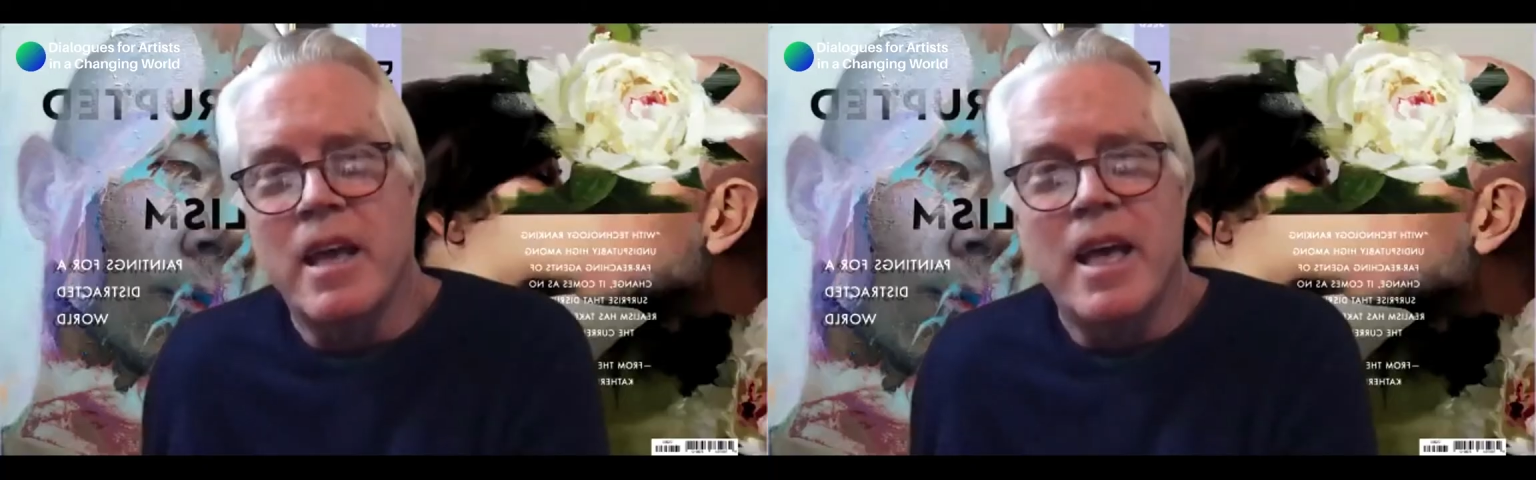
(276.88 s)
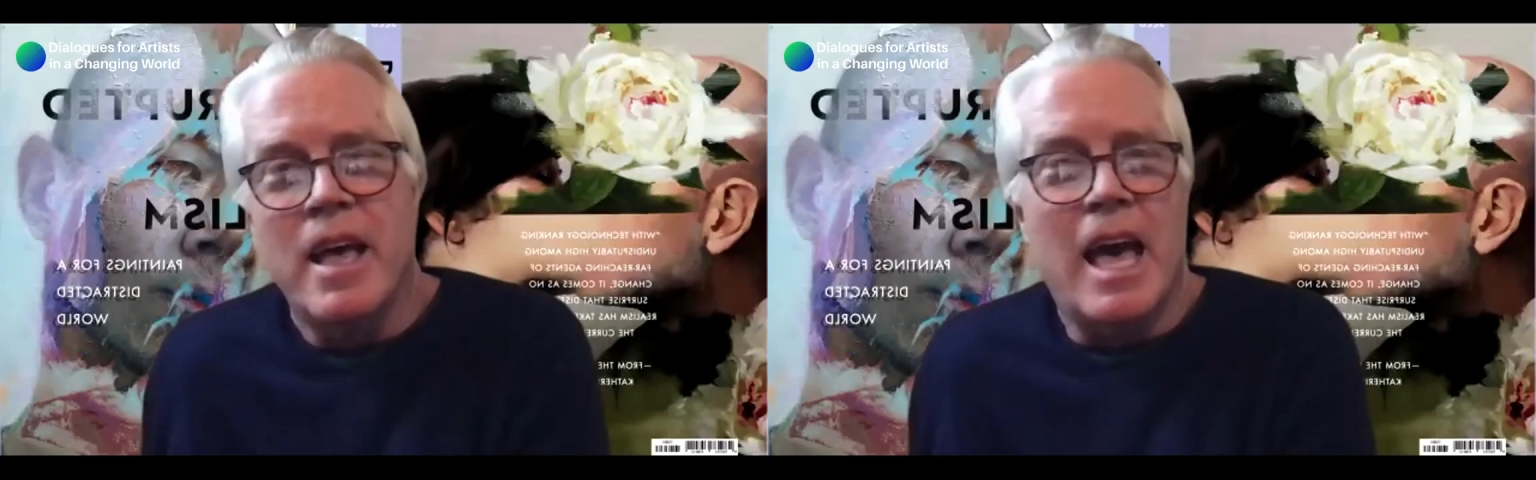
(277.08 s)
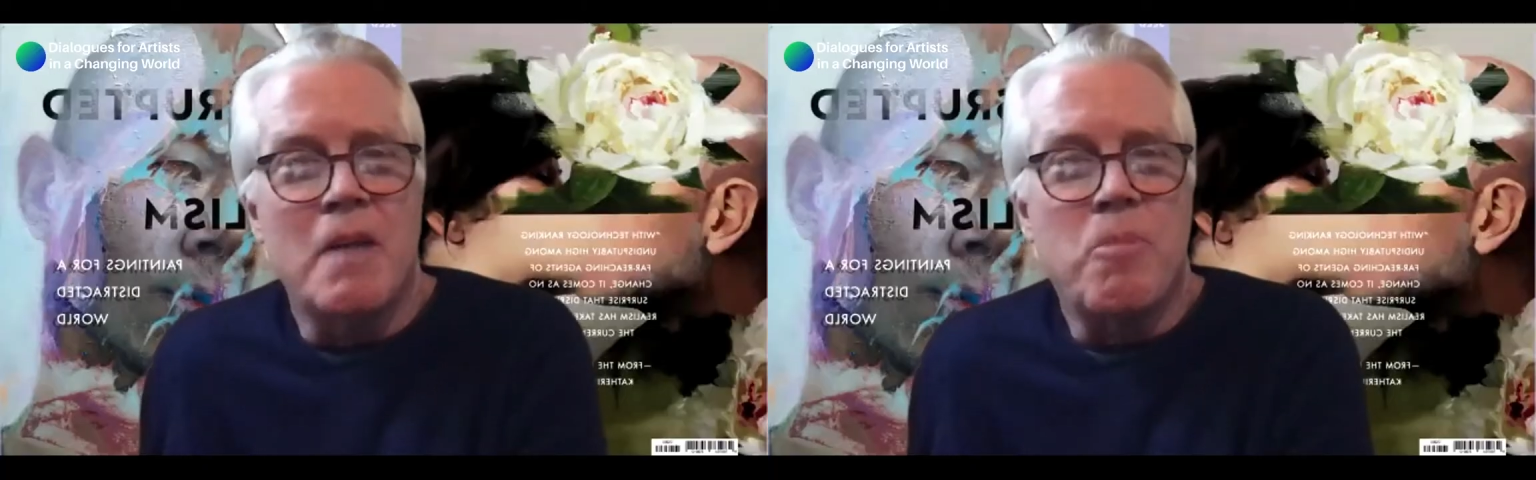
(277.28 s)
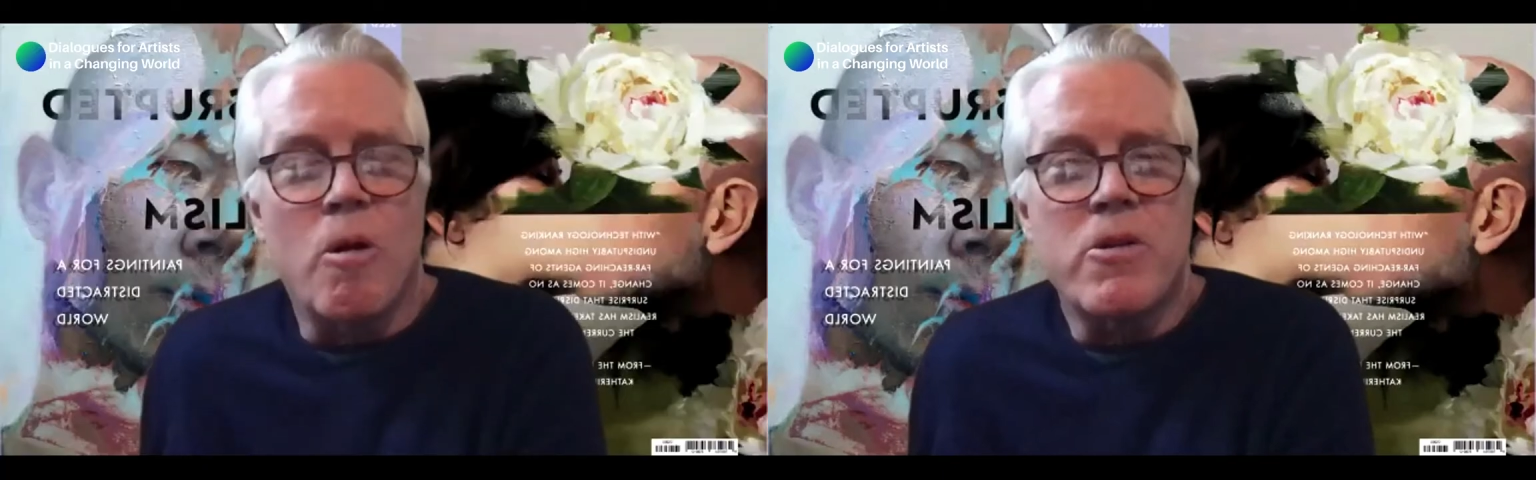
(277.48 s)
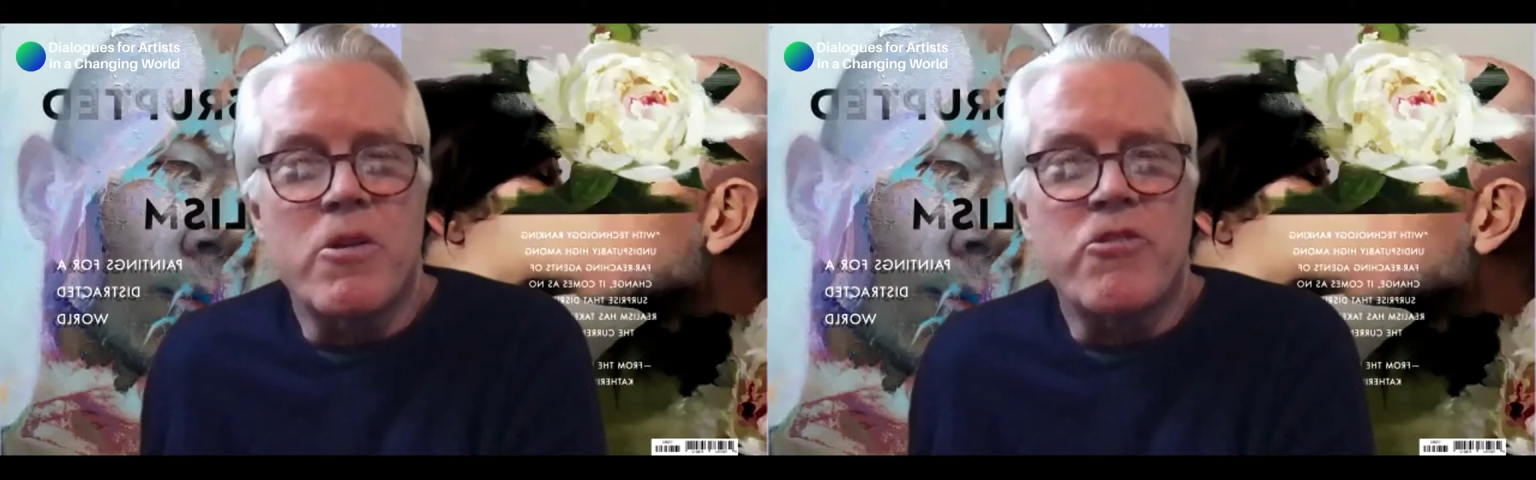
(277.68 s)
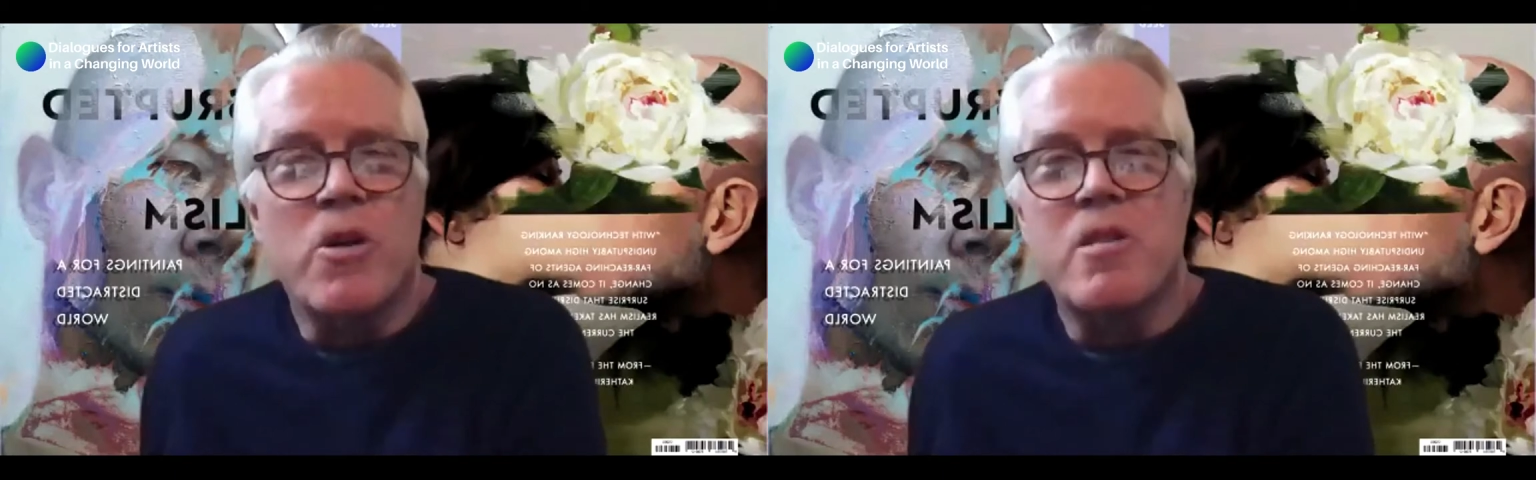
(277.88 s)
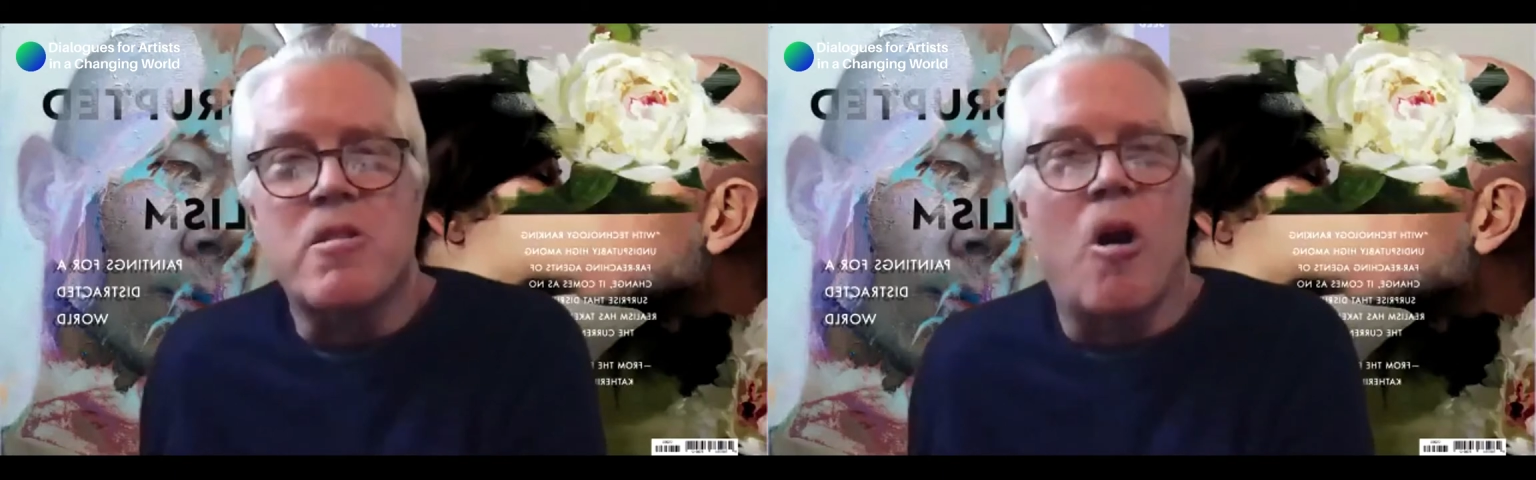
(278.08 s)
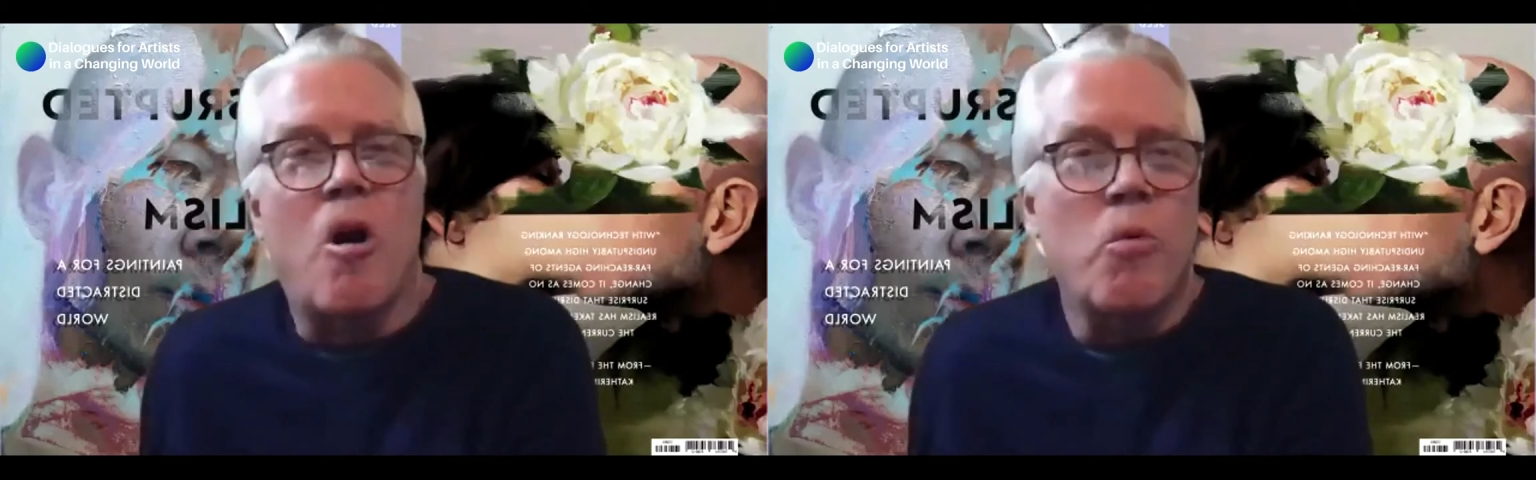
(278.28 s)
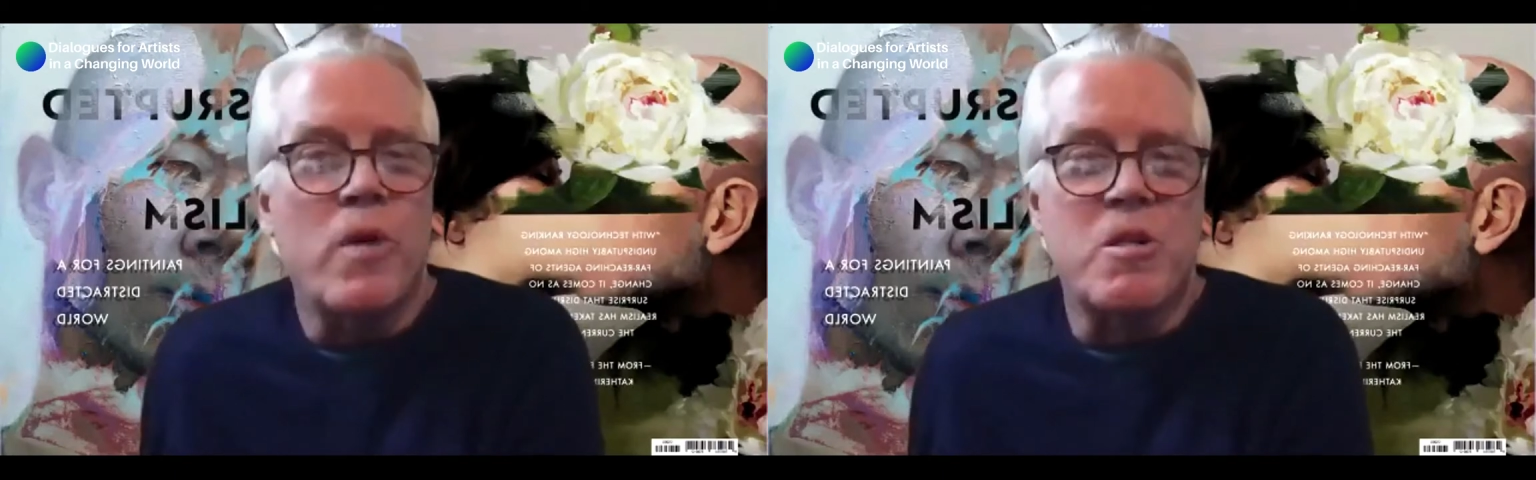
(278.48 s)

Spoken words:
And portraiture has always